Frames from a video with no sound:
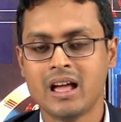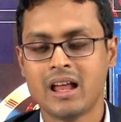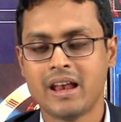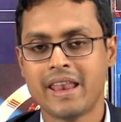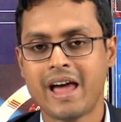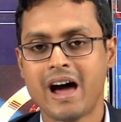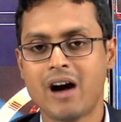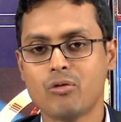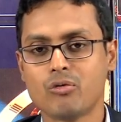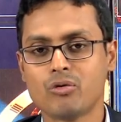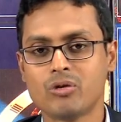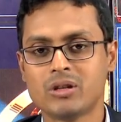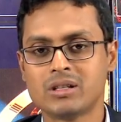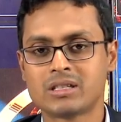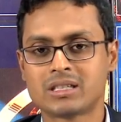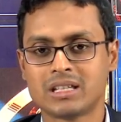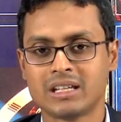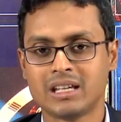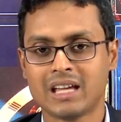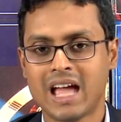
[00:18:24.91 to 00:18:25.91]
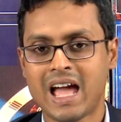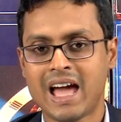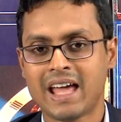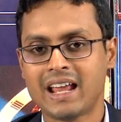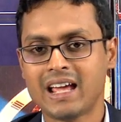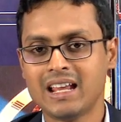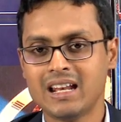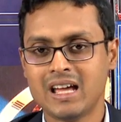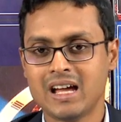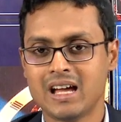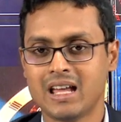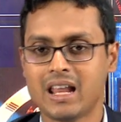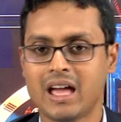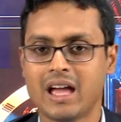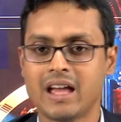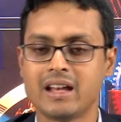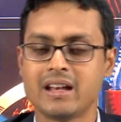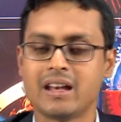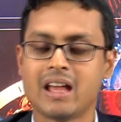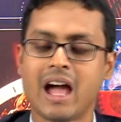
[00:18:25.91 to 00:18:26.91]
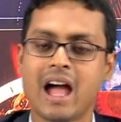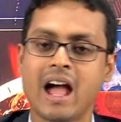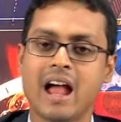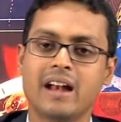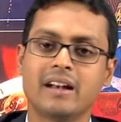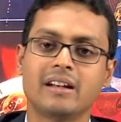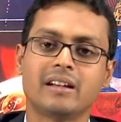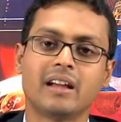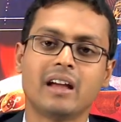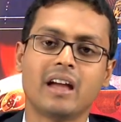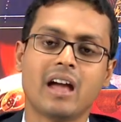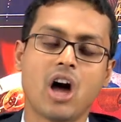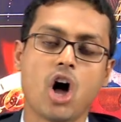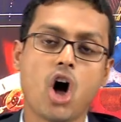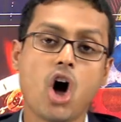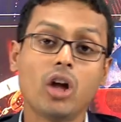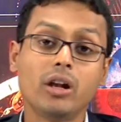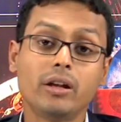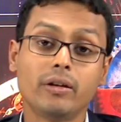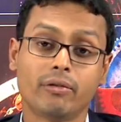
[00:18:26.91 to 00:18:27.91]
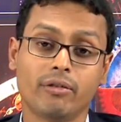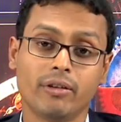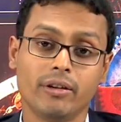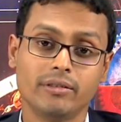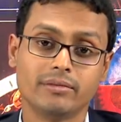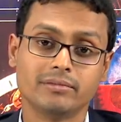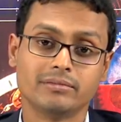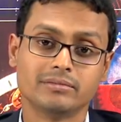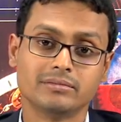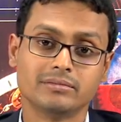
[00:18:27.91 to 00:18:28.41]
Now, we will see aryl halide and olefin.